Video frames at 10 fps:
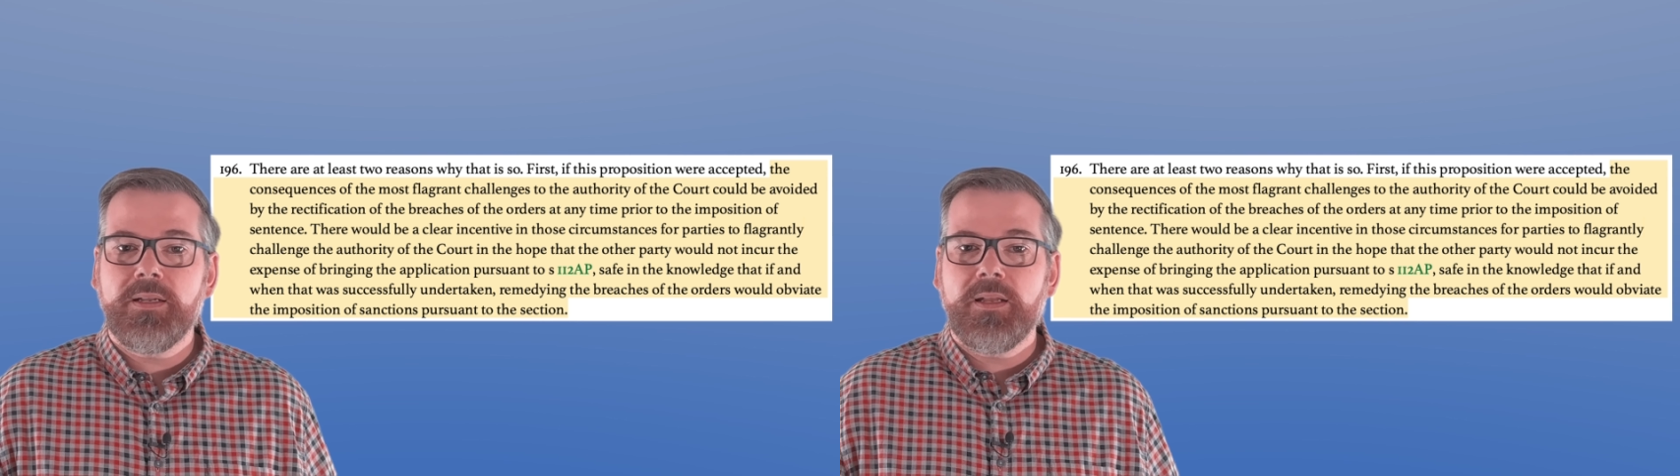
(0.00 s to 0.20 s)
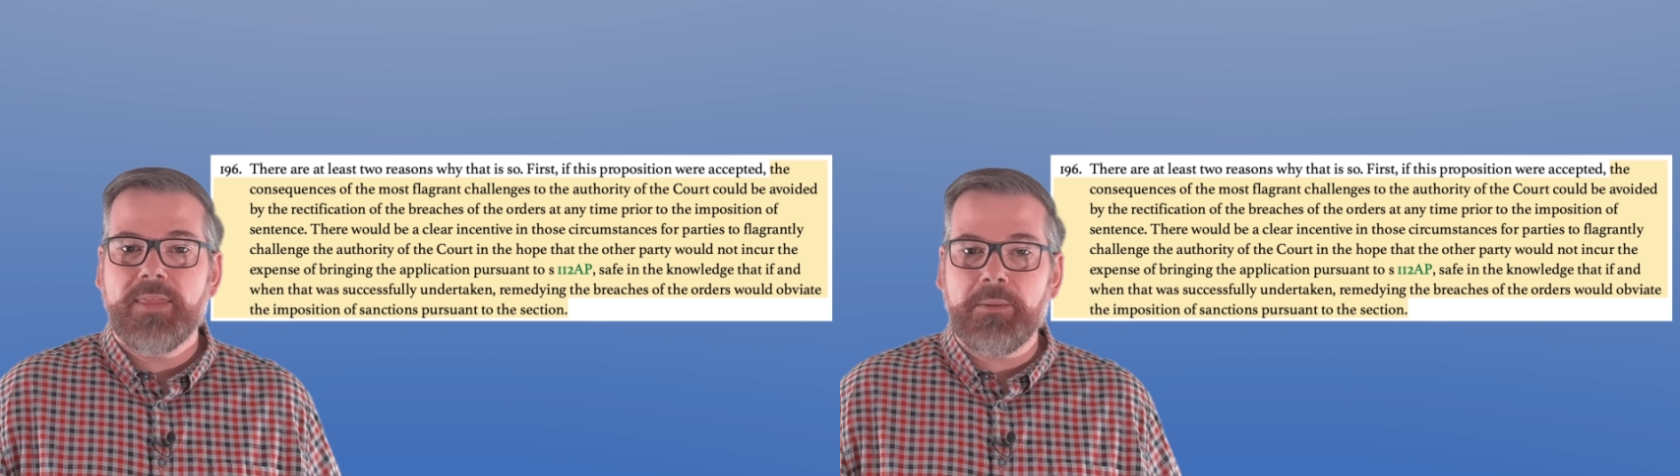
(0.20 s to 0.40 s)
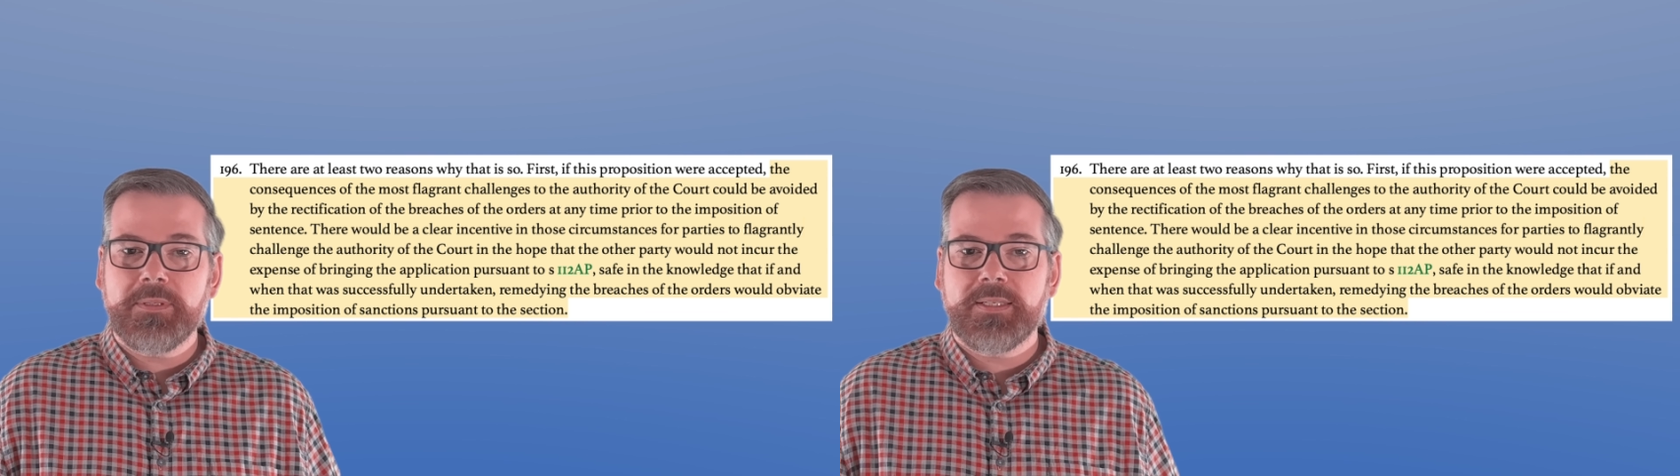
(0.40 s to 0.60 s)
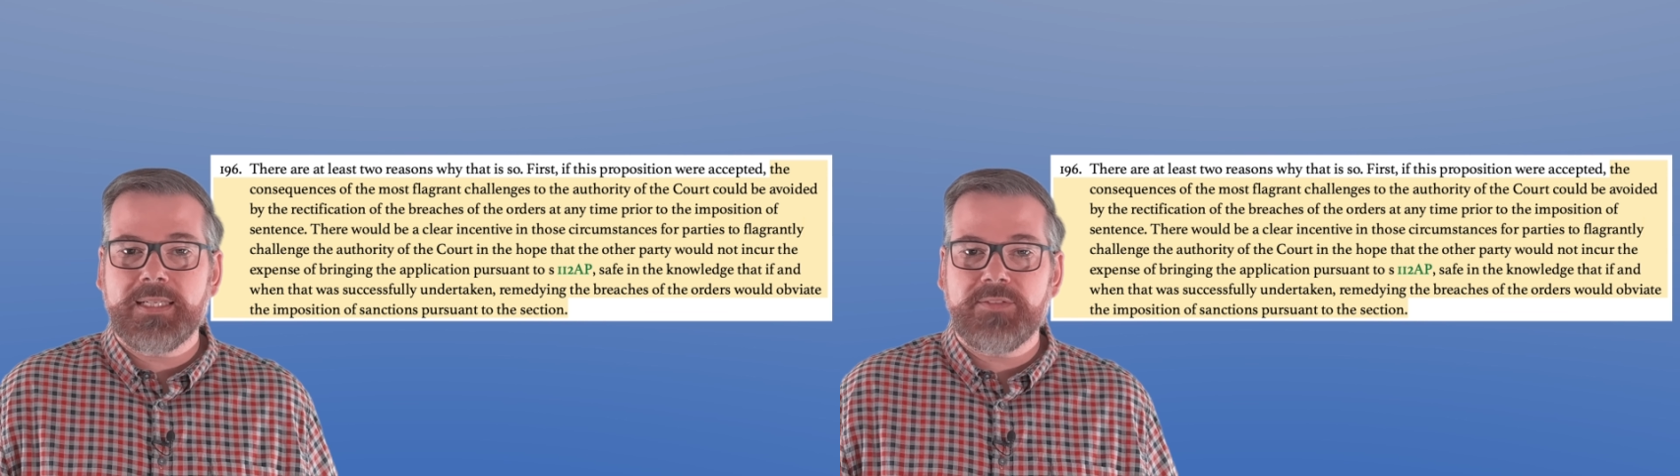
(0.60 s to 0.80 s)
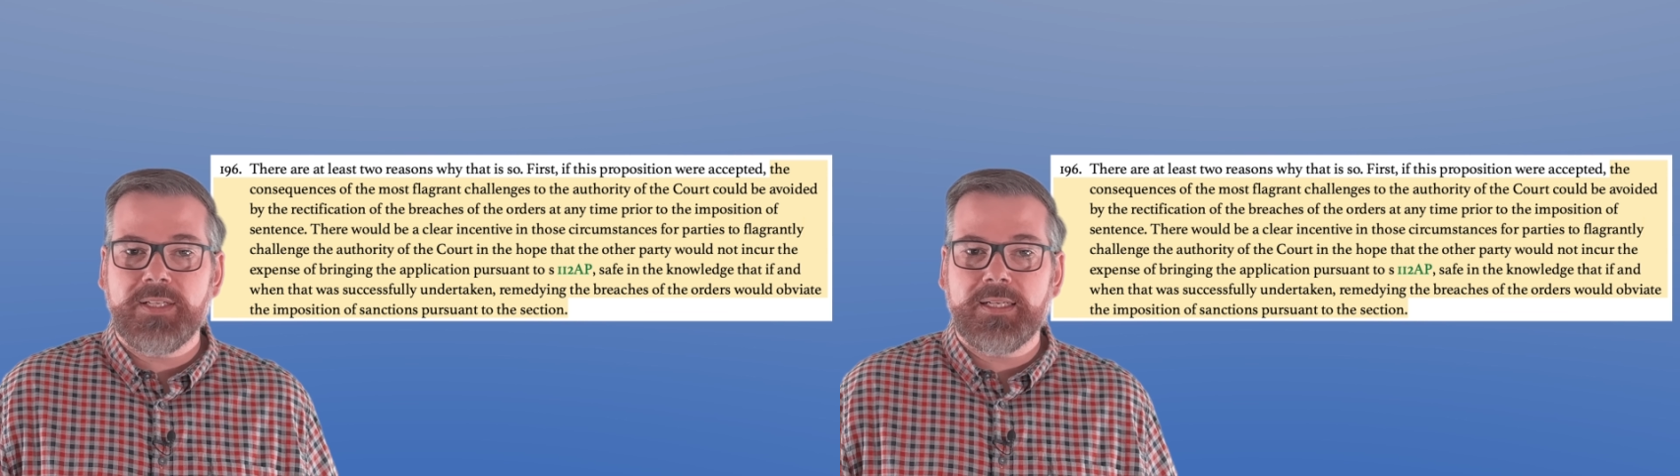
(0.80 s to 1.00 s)
that was
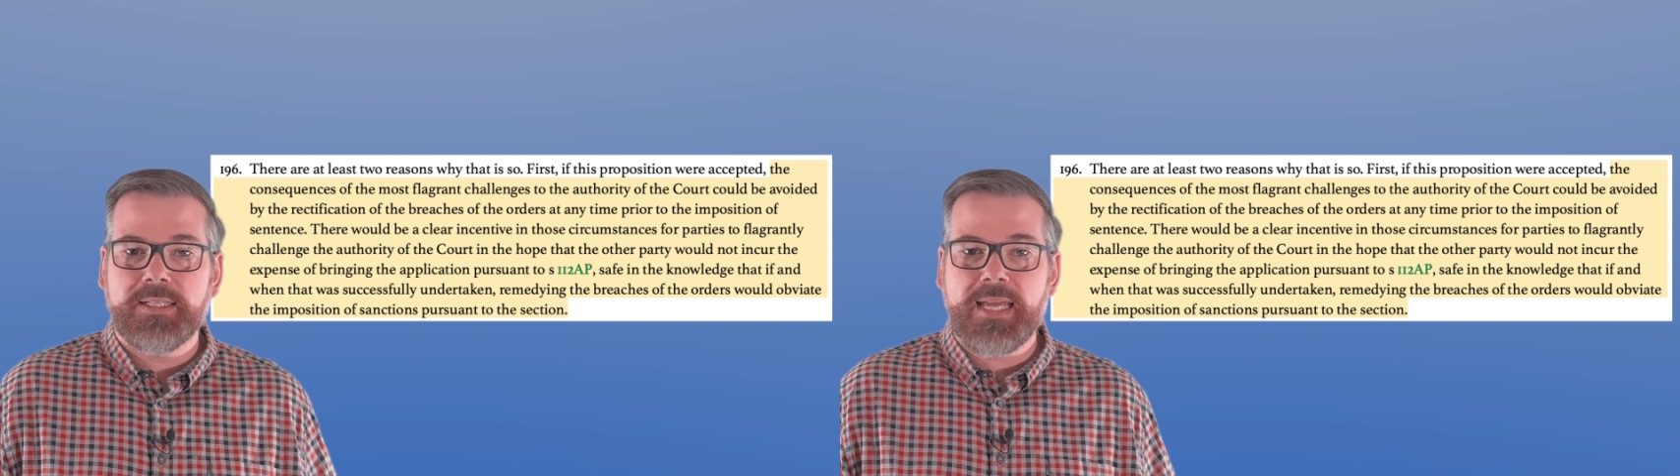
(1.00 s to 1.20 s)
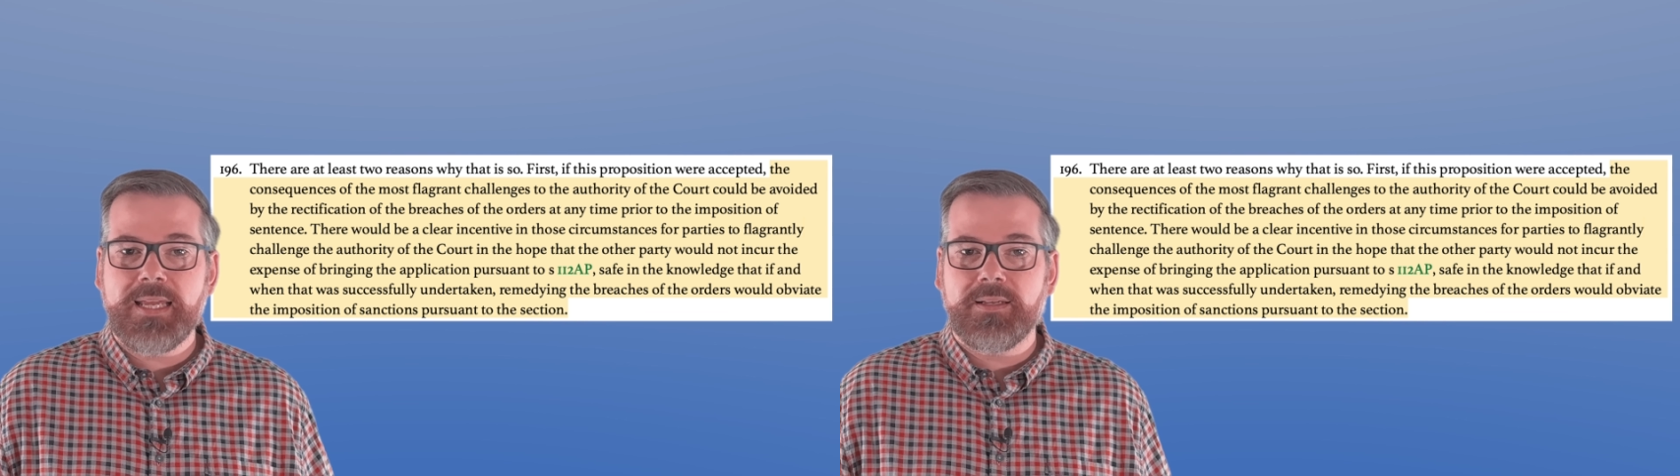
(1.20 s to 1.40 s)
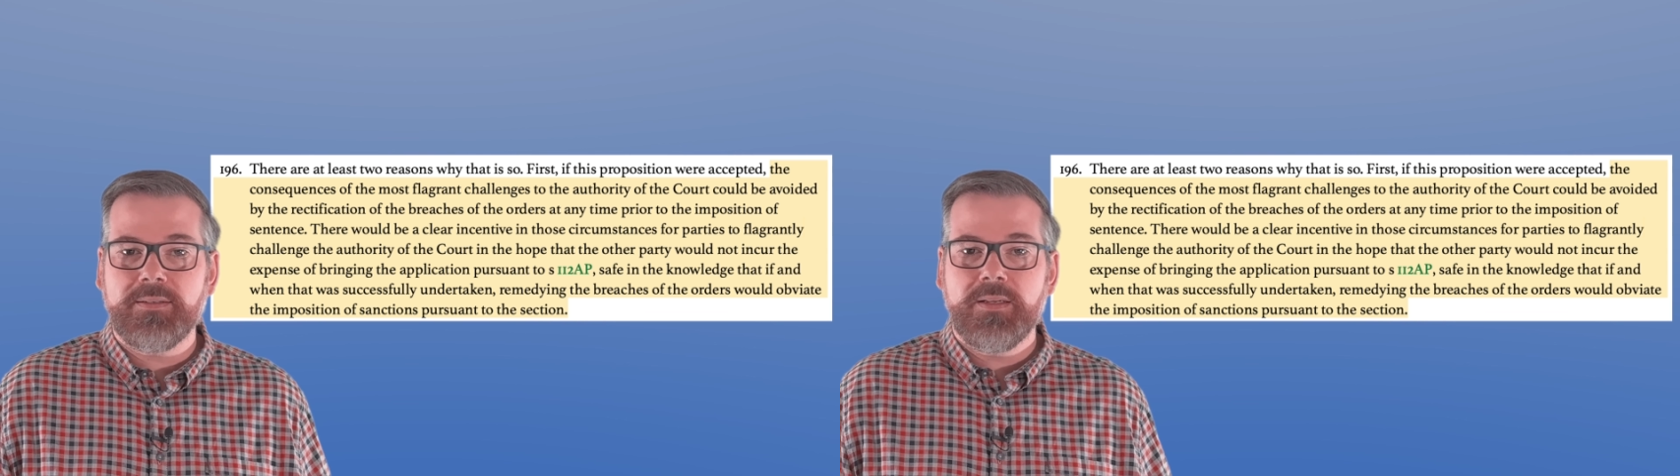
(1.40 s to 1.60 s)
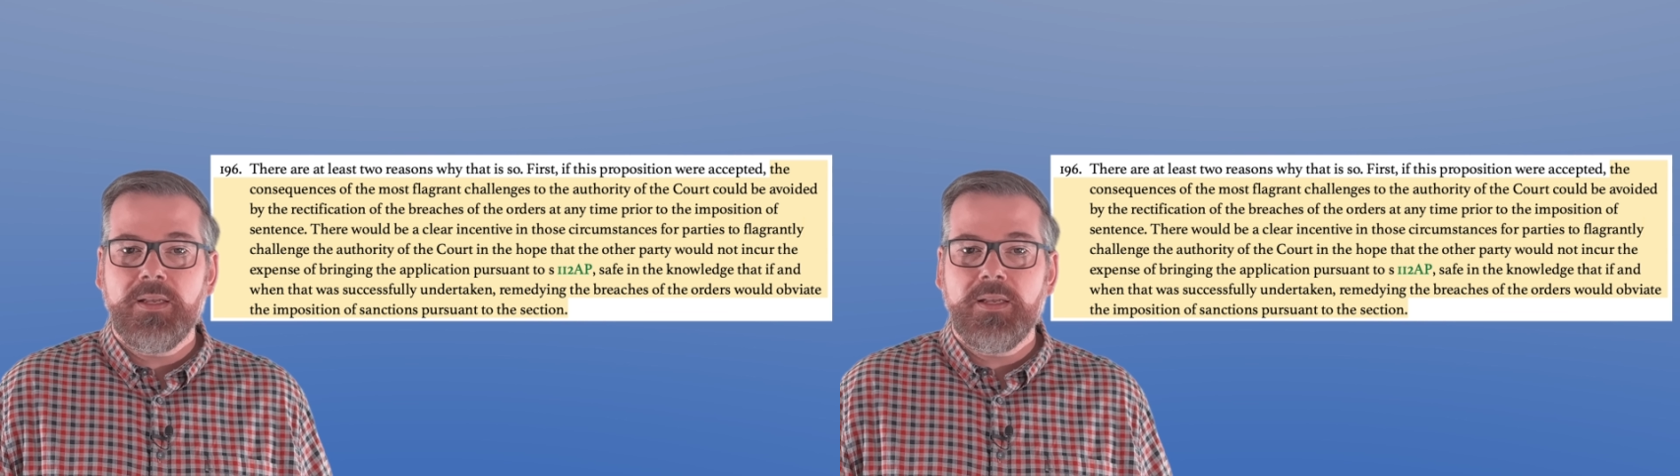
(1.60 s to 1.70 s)
successfully undertaken,